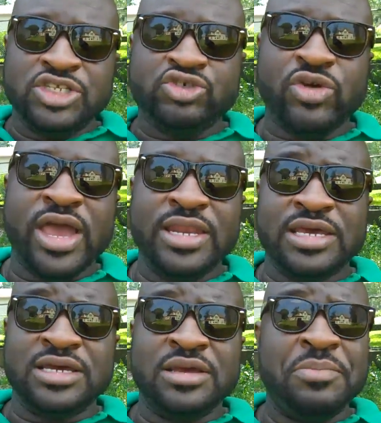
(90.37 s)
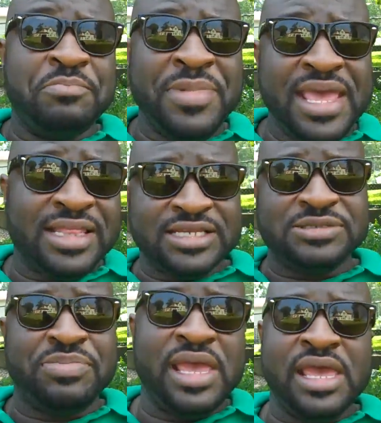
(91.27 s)
trying to make
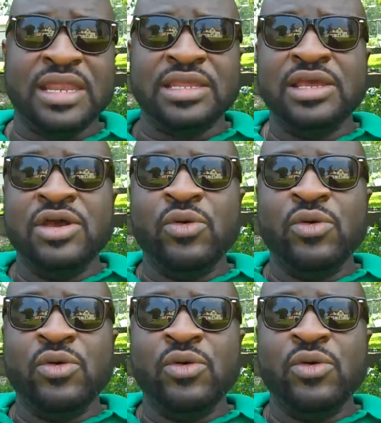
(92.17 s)
this band